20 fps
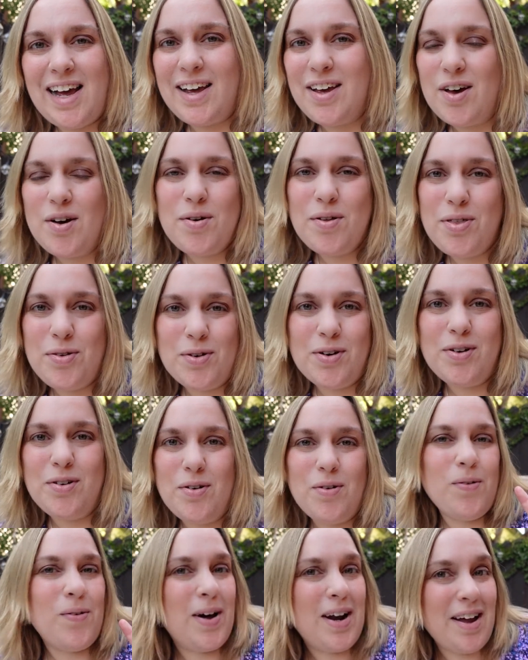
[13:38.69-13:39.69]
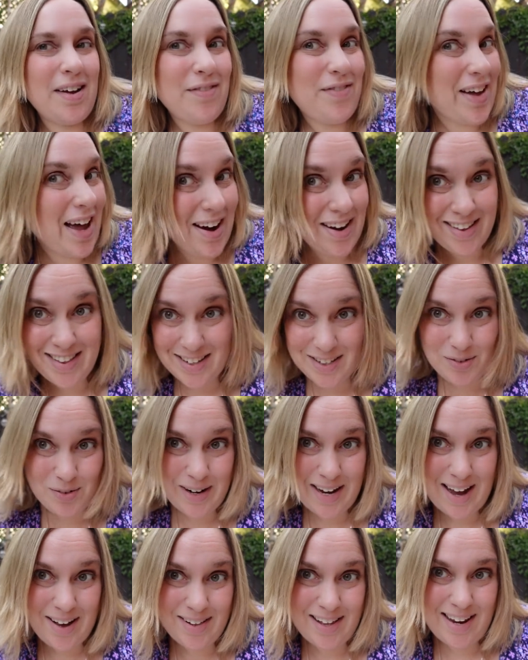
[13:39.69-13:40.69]
I go through what I found in this
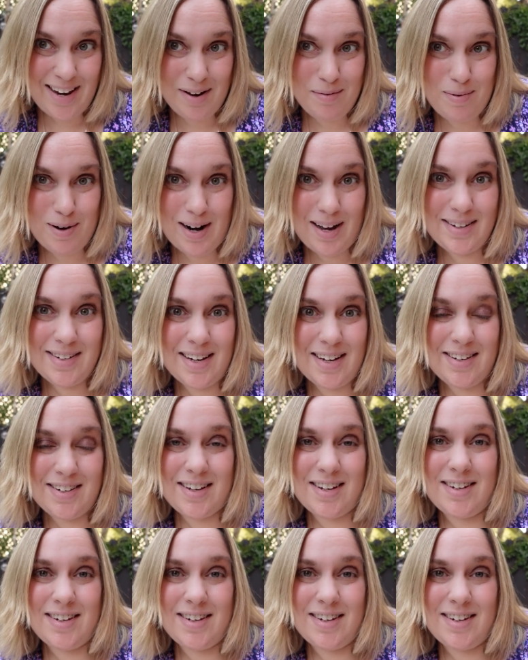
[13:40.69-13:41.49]
re-outlining process,